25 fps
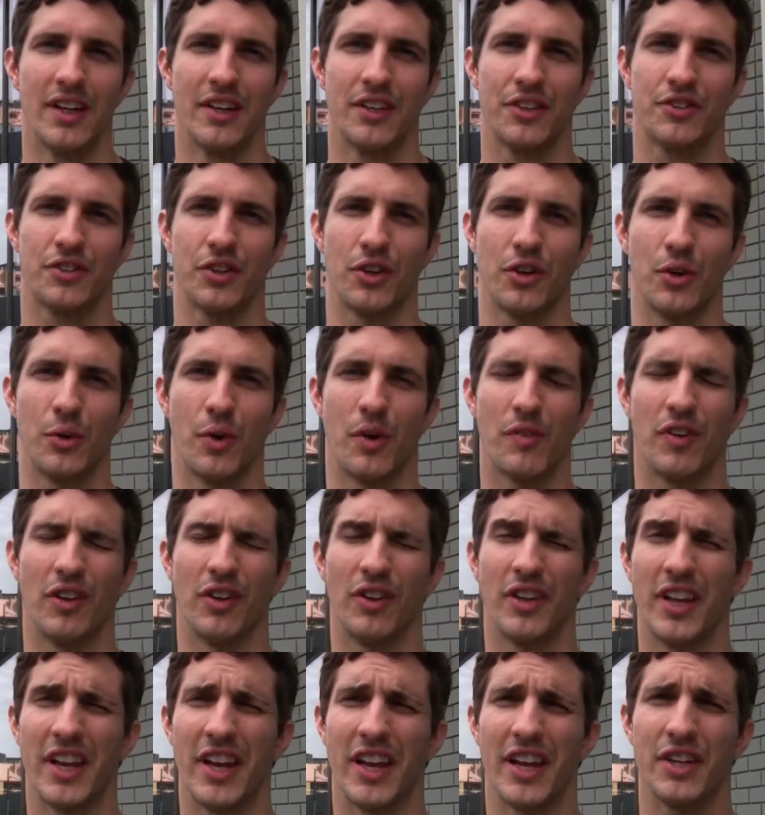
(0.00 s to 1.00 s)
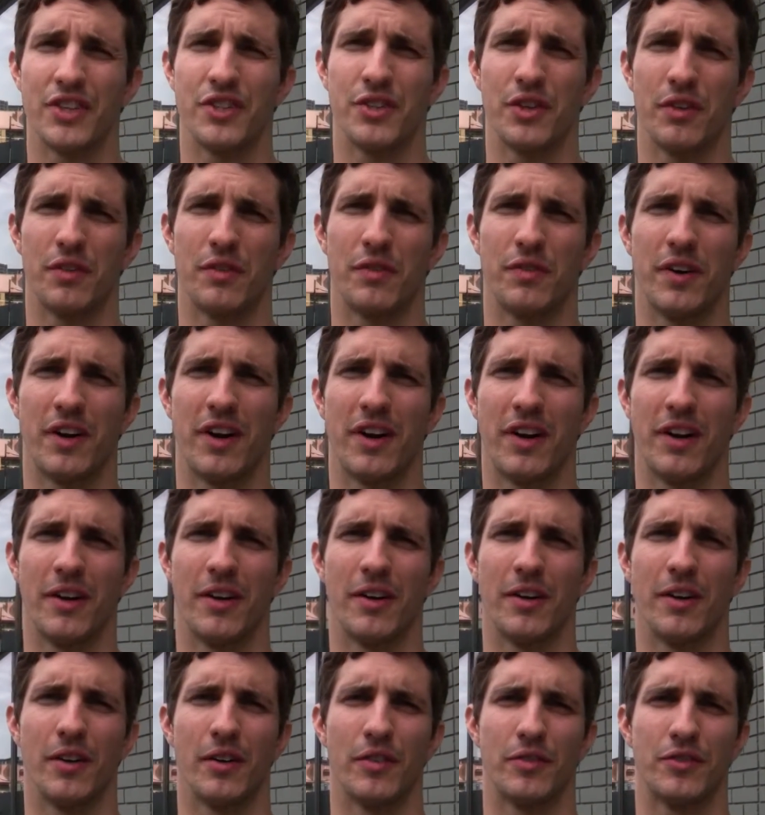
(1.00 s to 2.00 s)
So we have a lineage
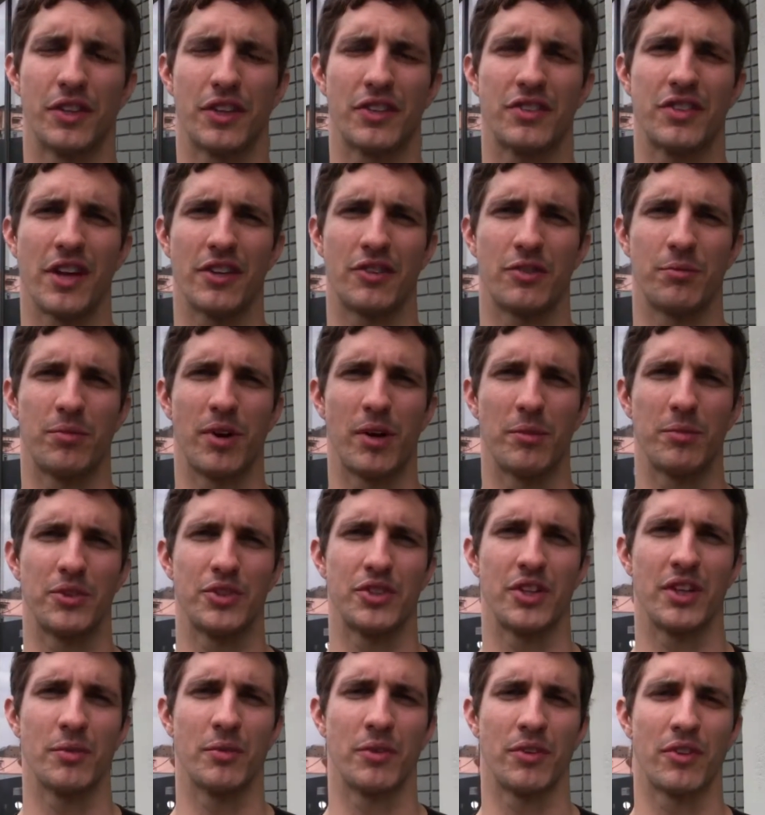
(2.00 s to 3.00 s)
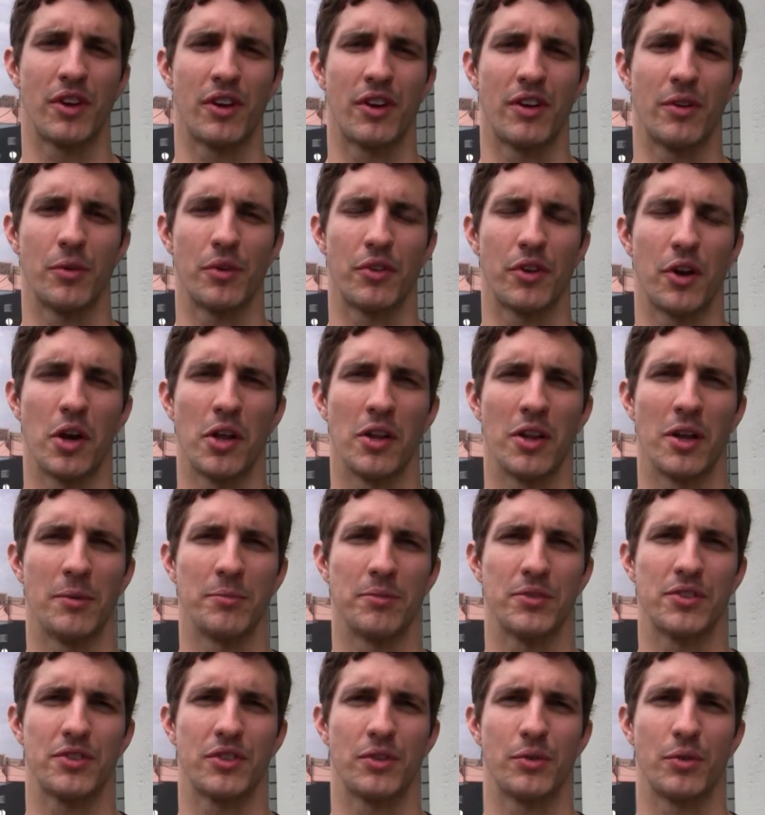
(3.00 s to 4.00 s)
of success in publishing with our
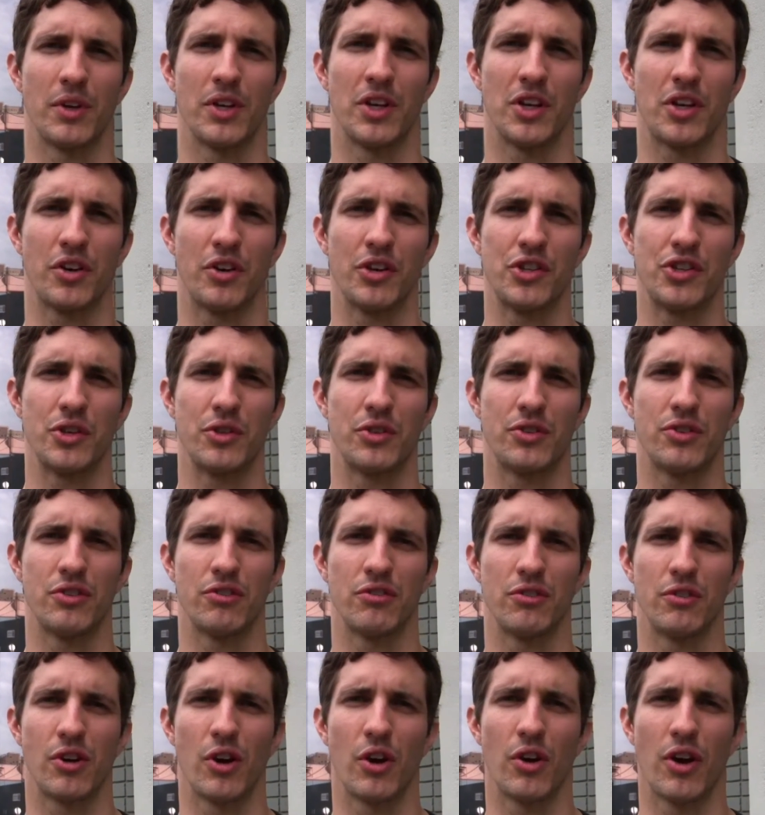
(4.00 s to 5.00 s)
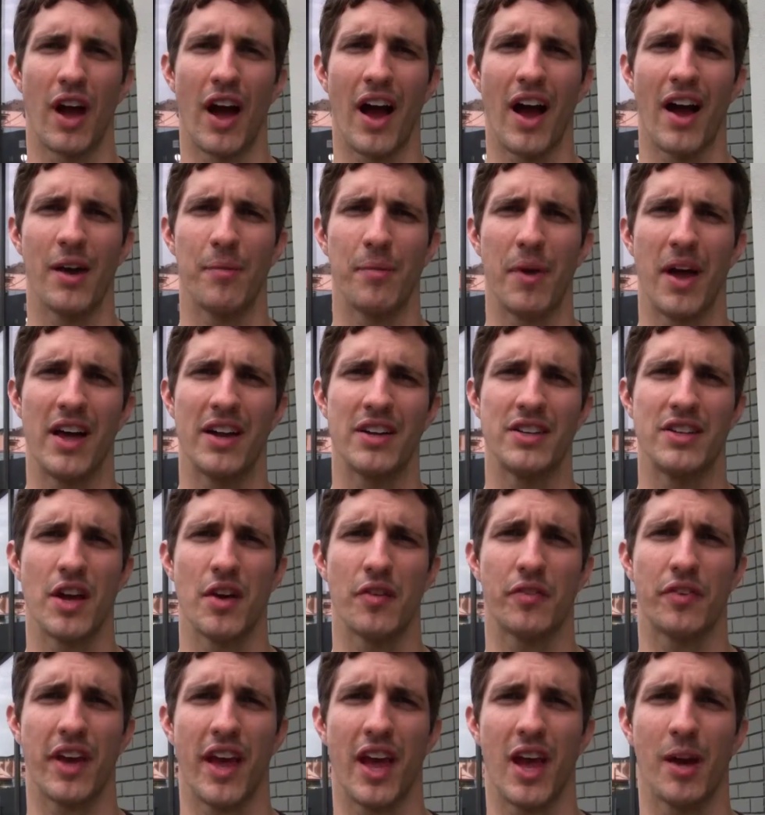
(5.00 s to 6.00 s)
alums. So we encourage you to go to
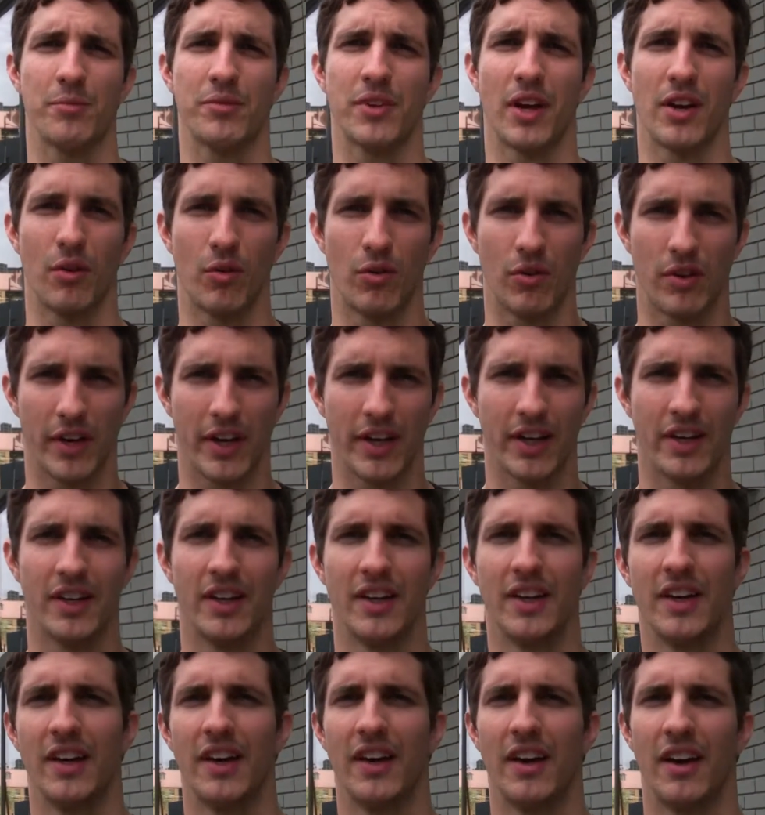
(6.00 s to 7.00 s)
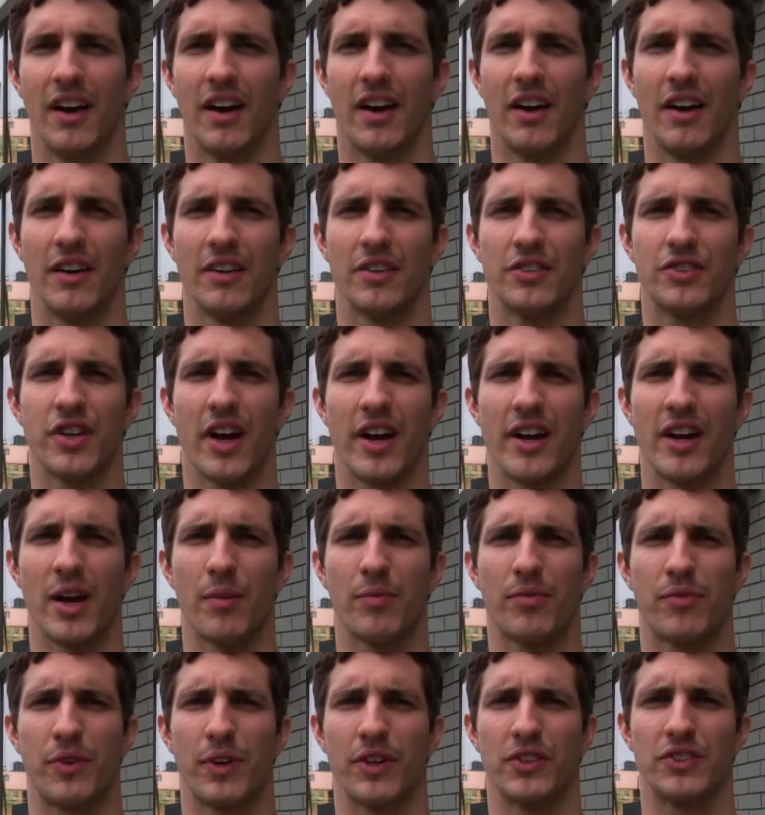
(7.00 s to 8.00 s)
iPadDevCamp.org, sign
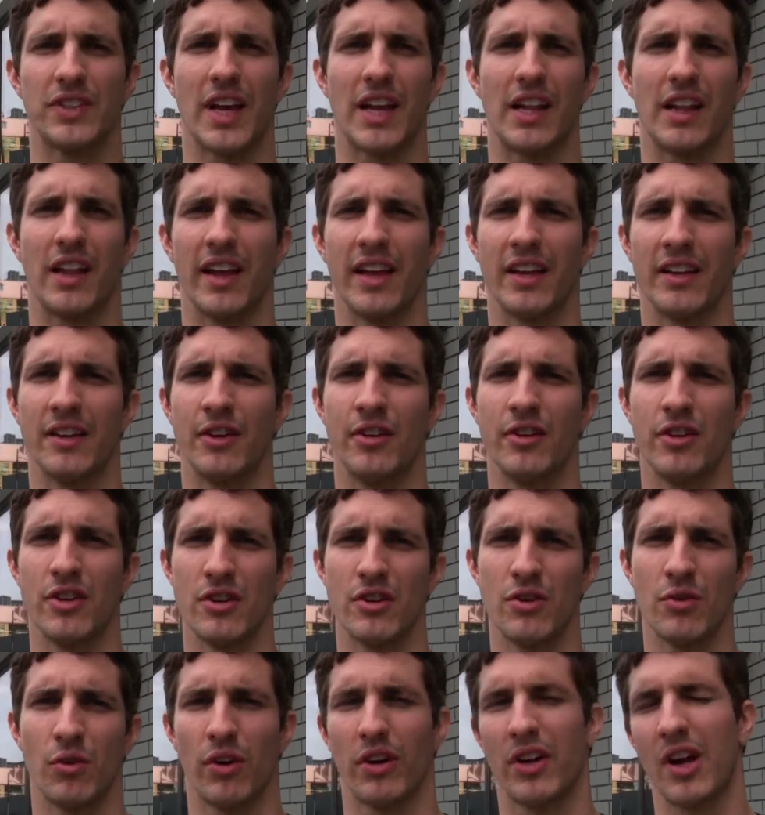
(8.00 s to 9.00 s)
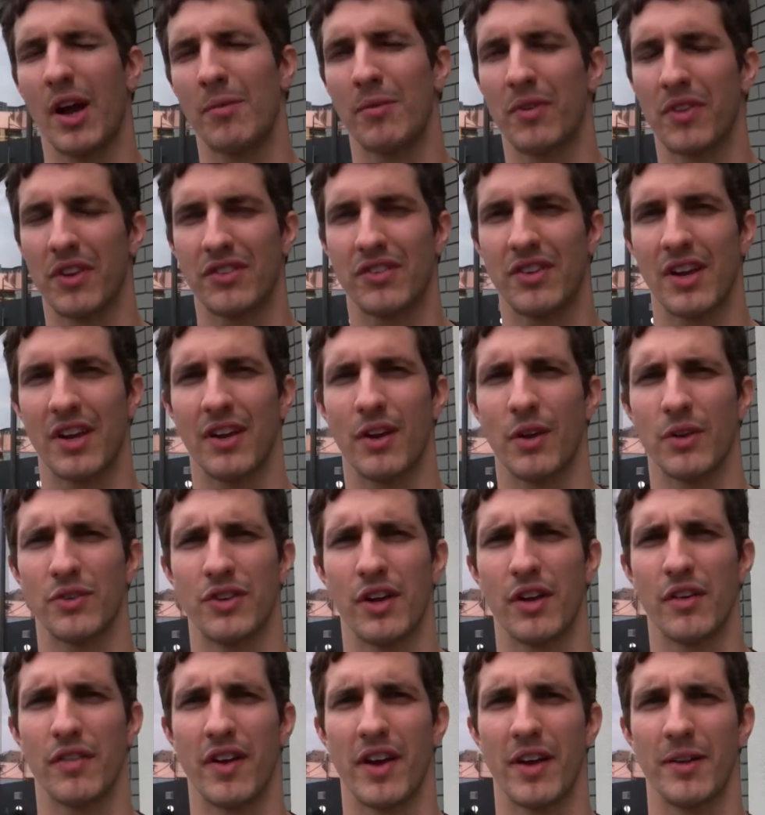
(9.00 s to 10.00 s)
up for a satellite near you, or come to the San
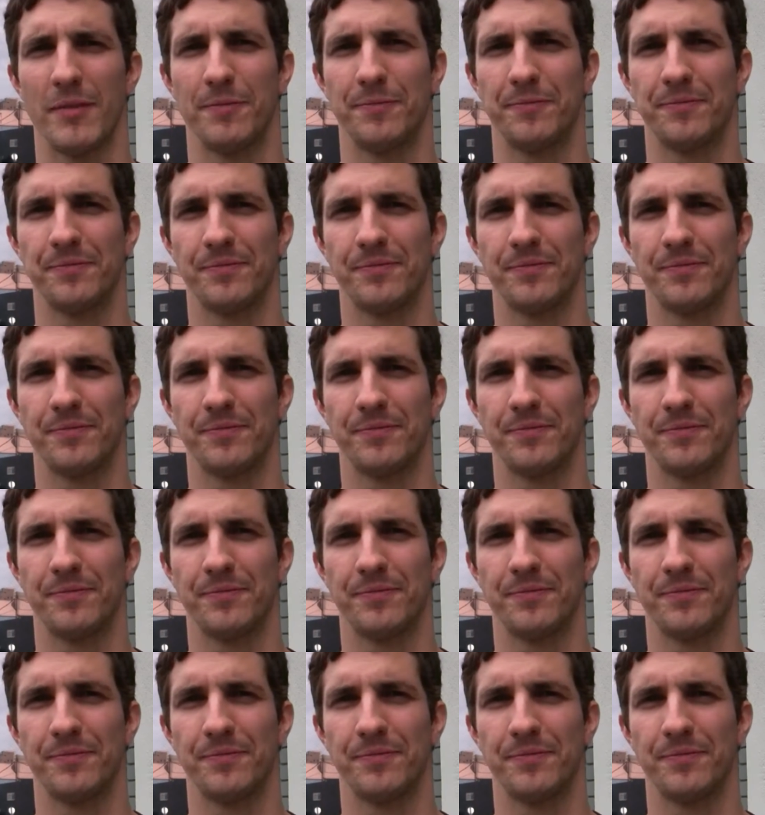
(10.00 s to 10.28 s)
Jose event.